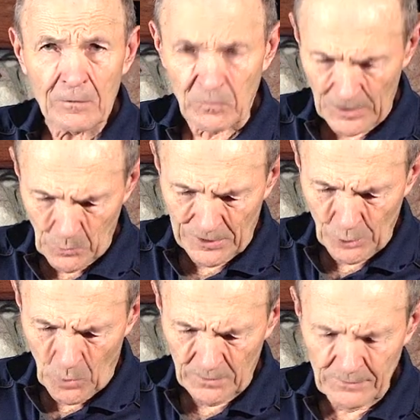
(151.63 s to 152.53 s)
very
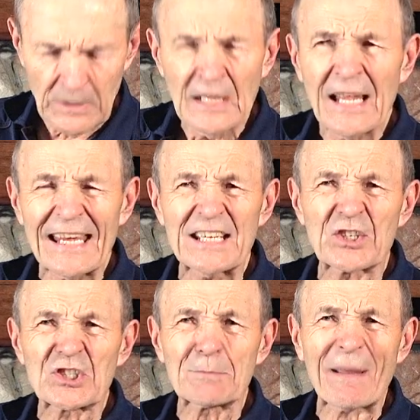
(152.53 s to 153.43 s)
well-known, very
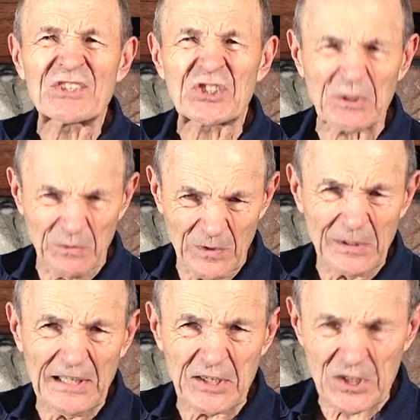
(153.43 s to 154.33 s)
inexpensive
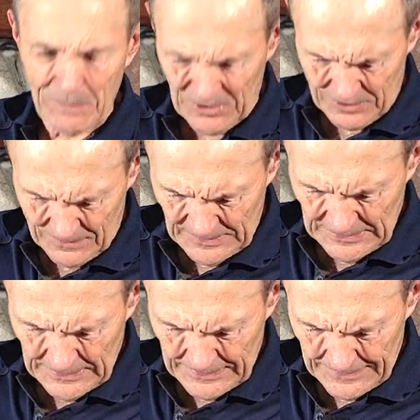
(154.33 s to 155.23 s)

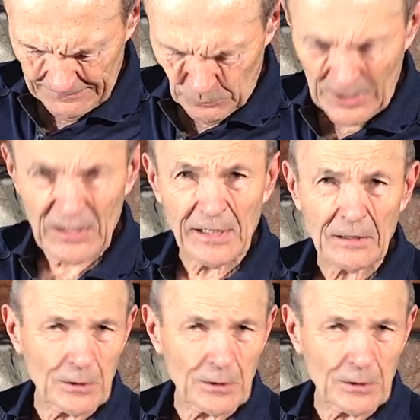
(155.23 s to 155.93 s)
regulator,